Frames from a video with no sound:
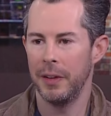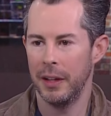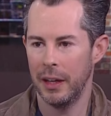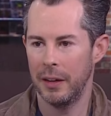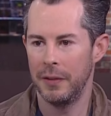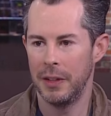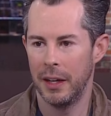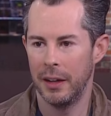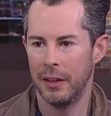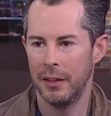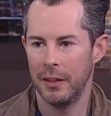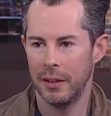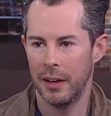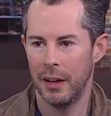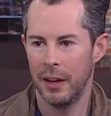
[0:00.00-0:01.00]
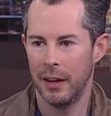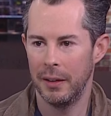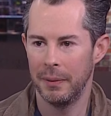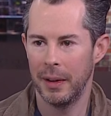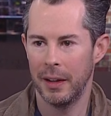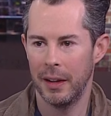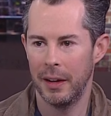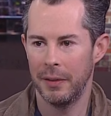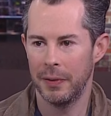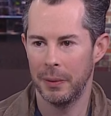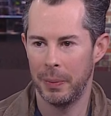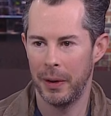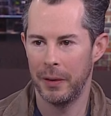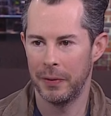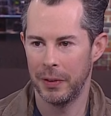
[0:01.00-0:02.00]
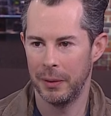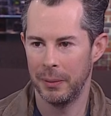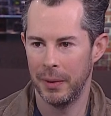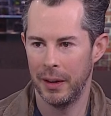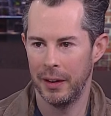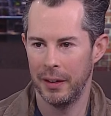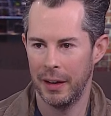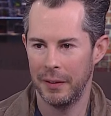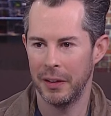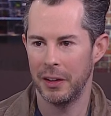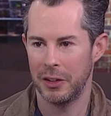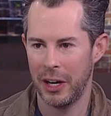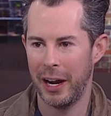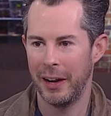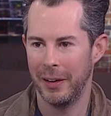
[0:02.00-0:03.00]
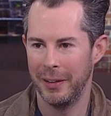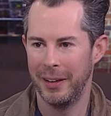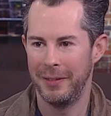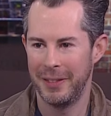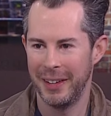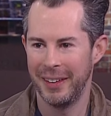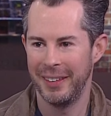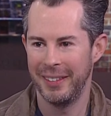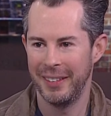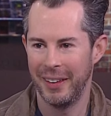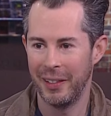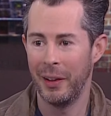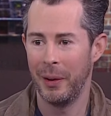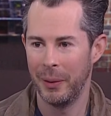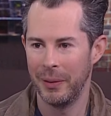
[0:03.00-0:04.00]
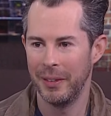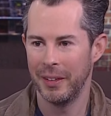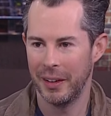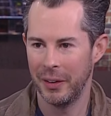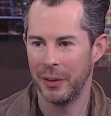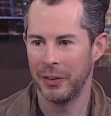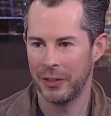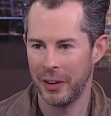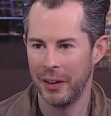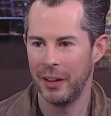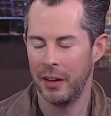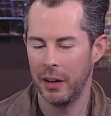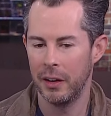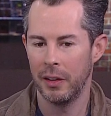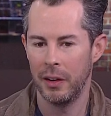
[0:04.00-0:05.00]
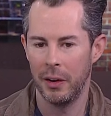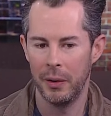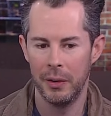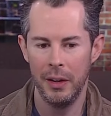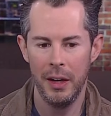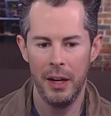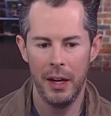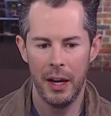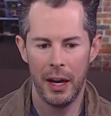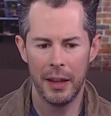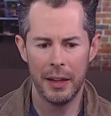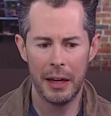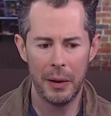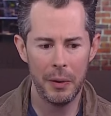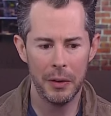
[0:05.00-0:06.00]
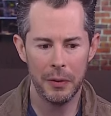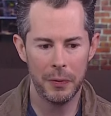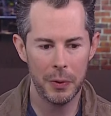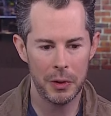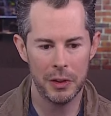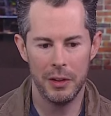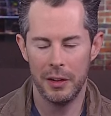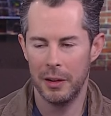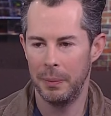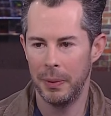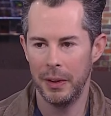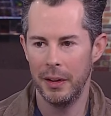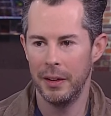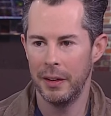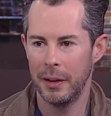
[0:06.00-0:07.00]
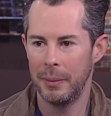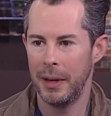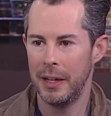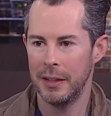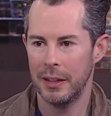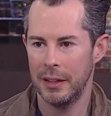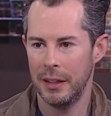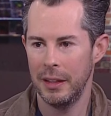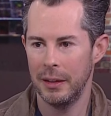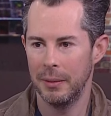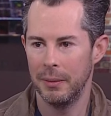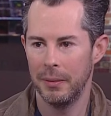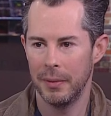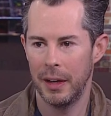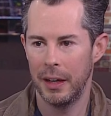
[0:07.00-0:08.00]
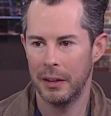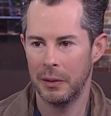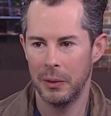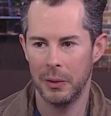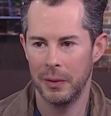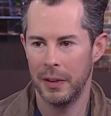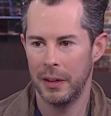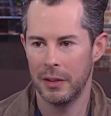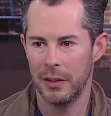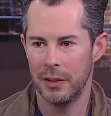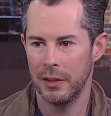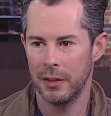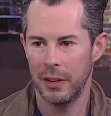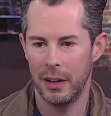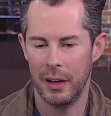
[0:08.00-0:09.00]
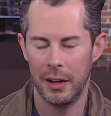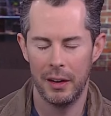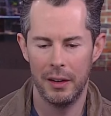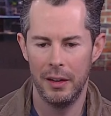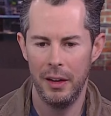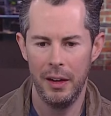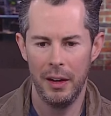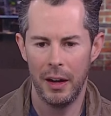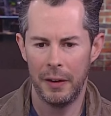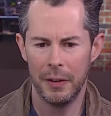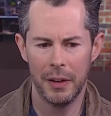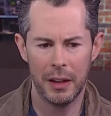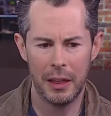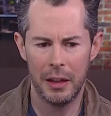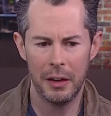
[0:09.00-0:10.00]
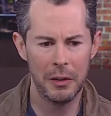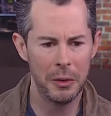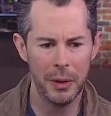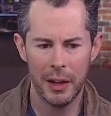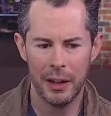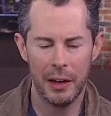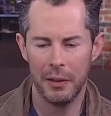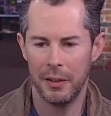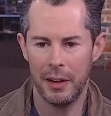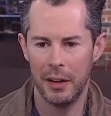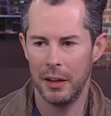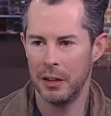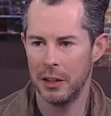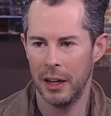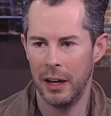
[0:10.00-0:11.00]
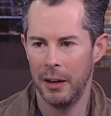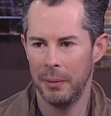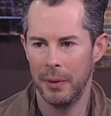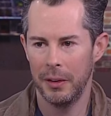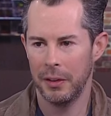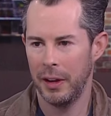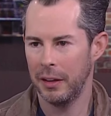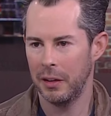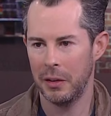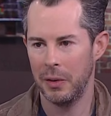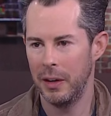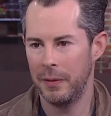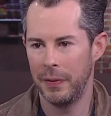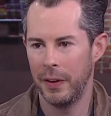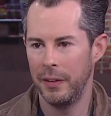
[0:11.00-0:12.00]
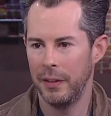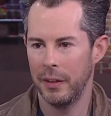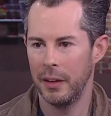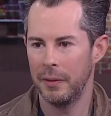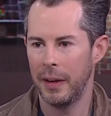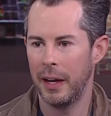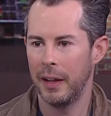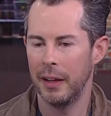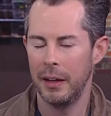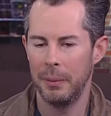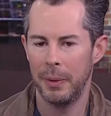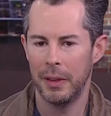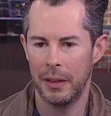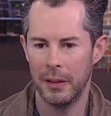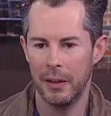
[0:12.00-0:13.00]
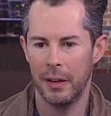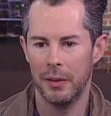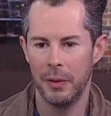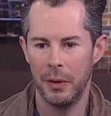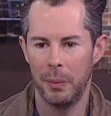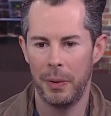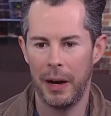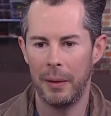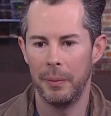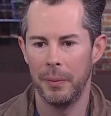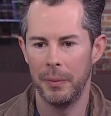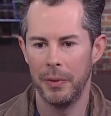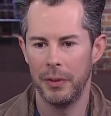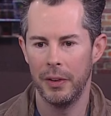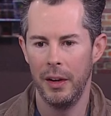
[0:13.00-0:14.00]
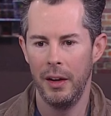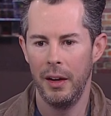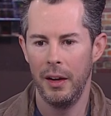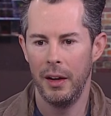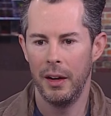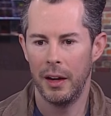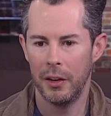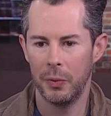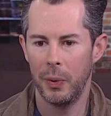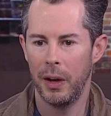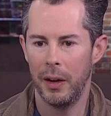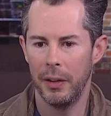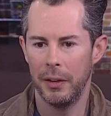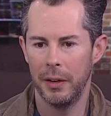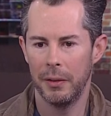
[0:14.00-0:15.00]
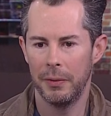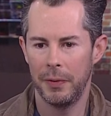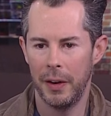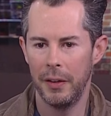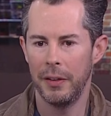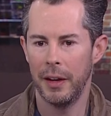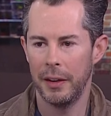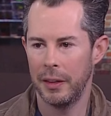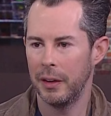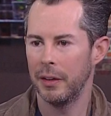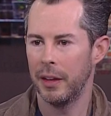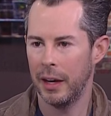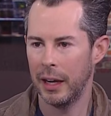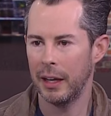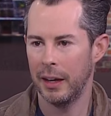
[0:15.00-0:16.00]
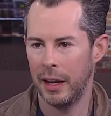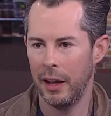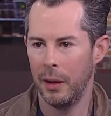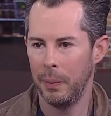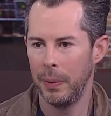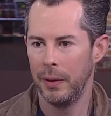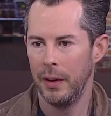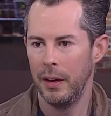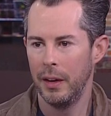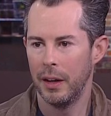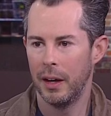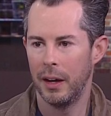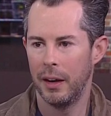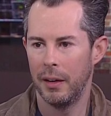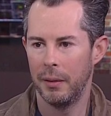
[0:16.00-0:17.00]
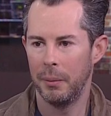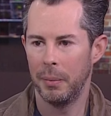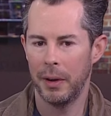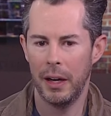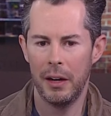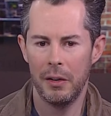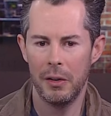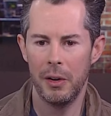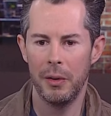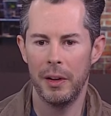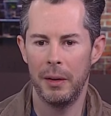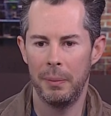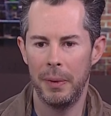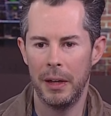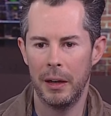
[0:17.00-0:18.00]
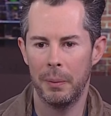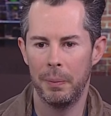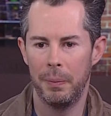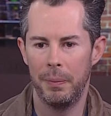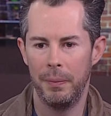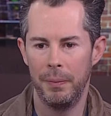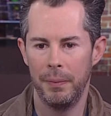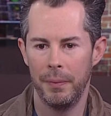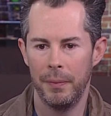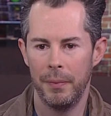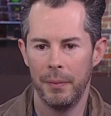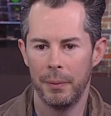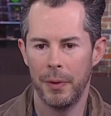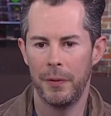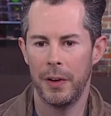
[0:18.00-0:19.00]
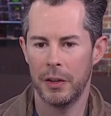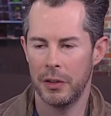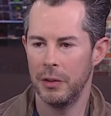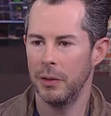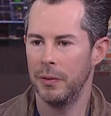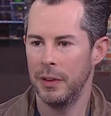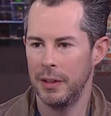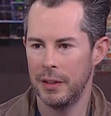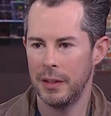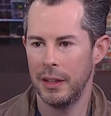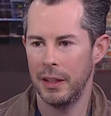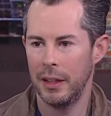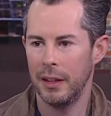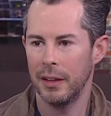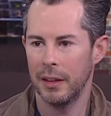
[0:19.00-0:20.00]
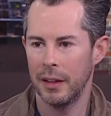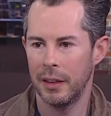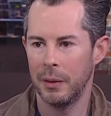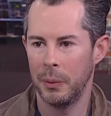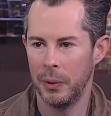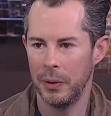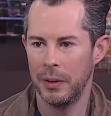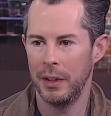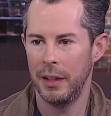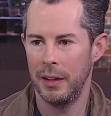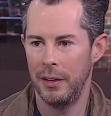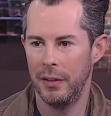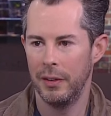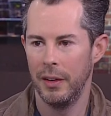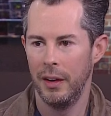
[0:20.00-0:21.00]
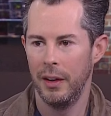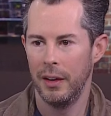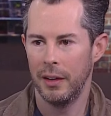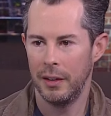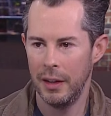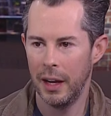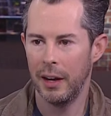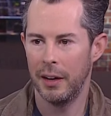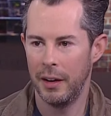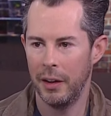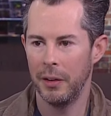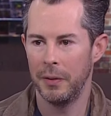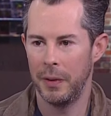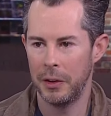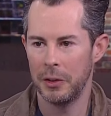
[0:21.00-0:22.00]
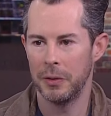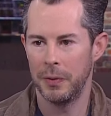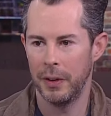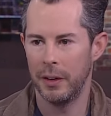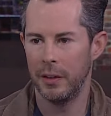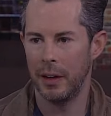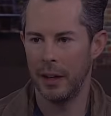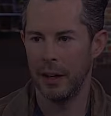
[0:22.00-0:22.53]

everything I've done uh, in my life, apart from uh, having a child, I've done alone or started it alone. And then I was fortunate to build an amazing team at Google Ventures. And I feel like they're doing an outstanding job. There's lots of great funds in the Valley, but there are real problems as well. There are funds out there that I can help, um, but I don't know that being a professional VC, that the world needs yet another venture fund